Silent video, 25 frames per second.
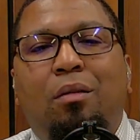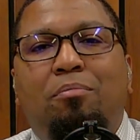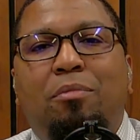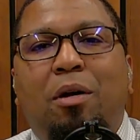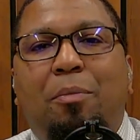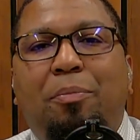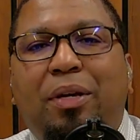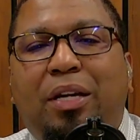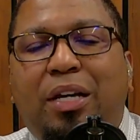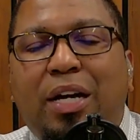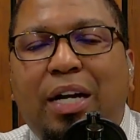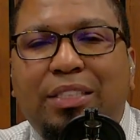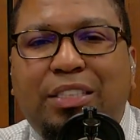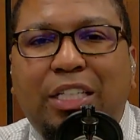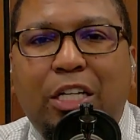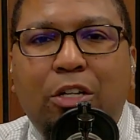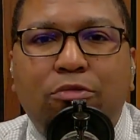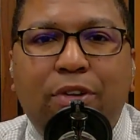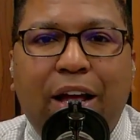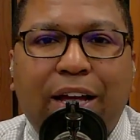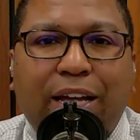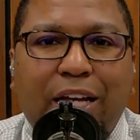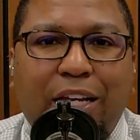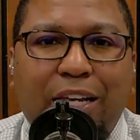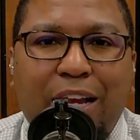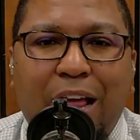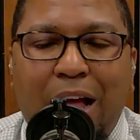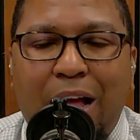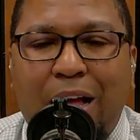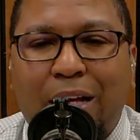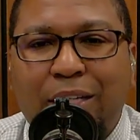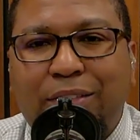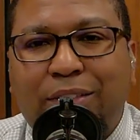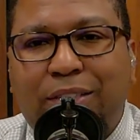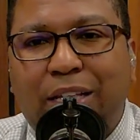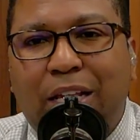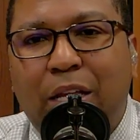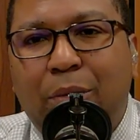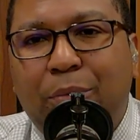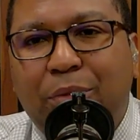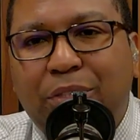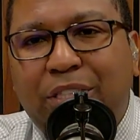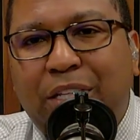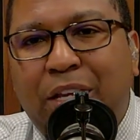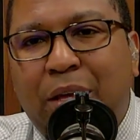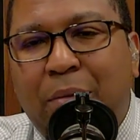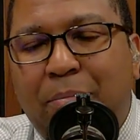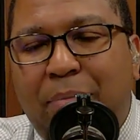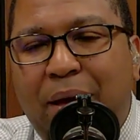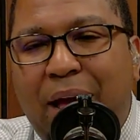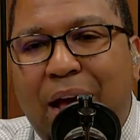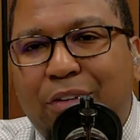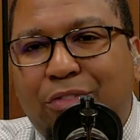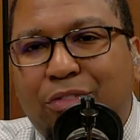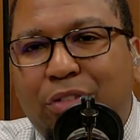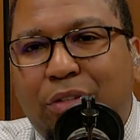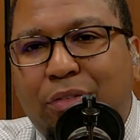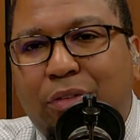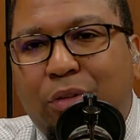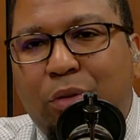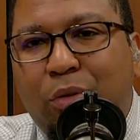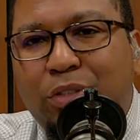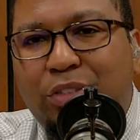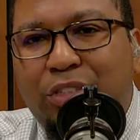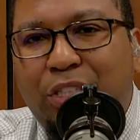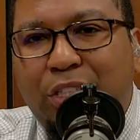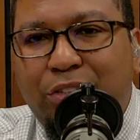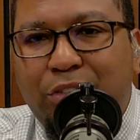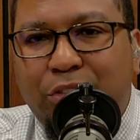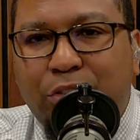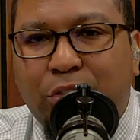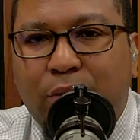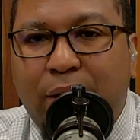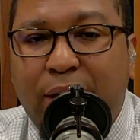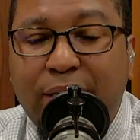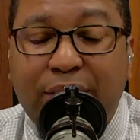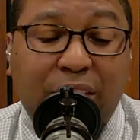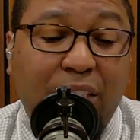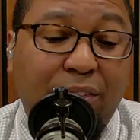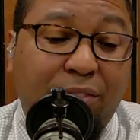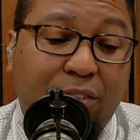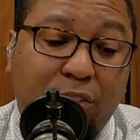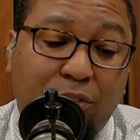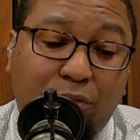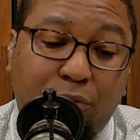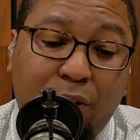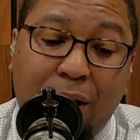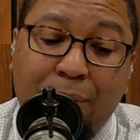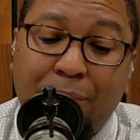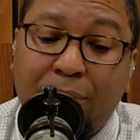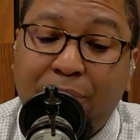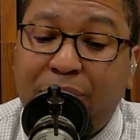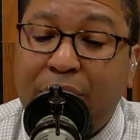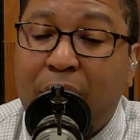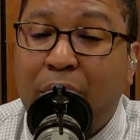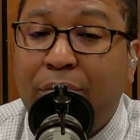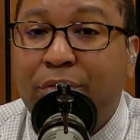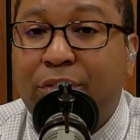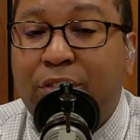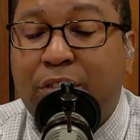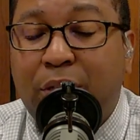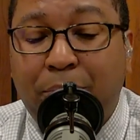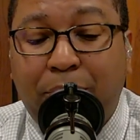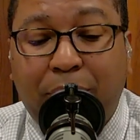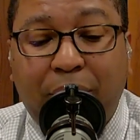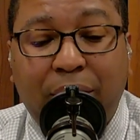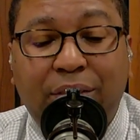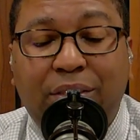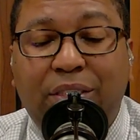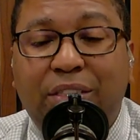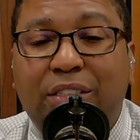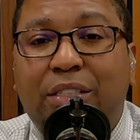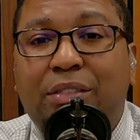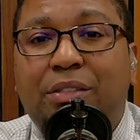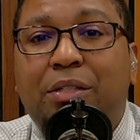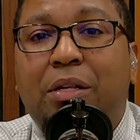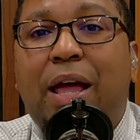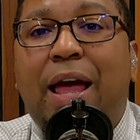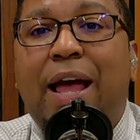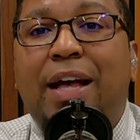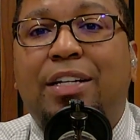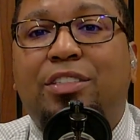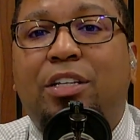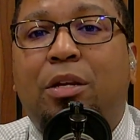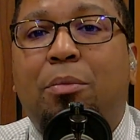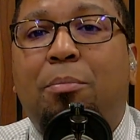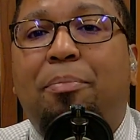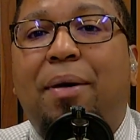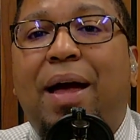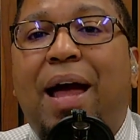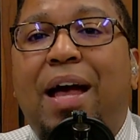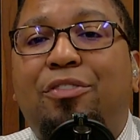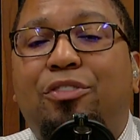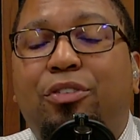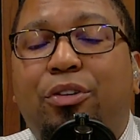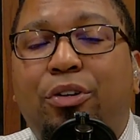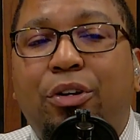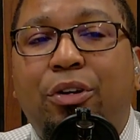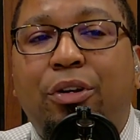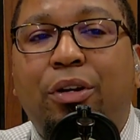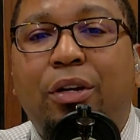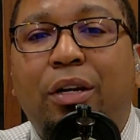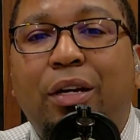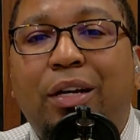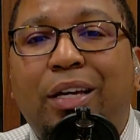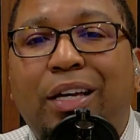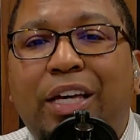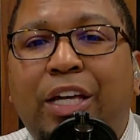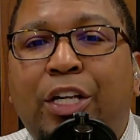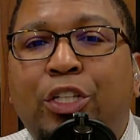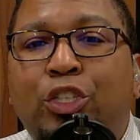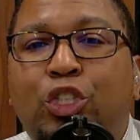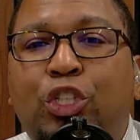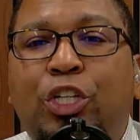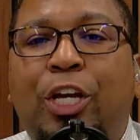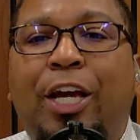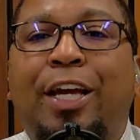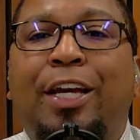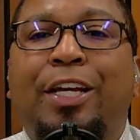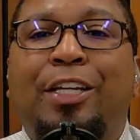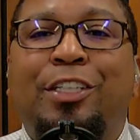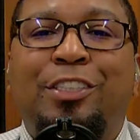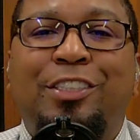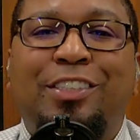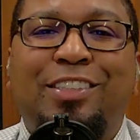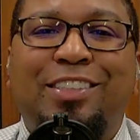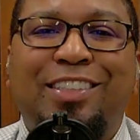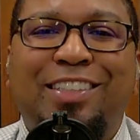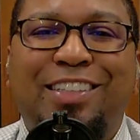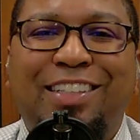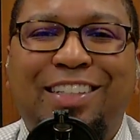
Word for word: but because he recognized that he was an ambassador of the Lord Jesus Christ. He even described himself in some places as an, as an ambassador in chains.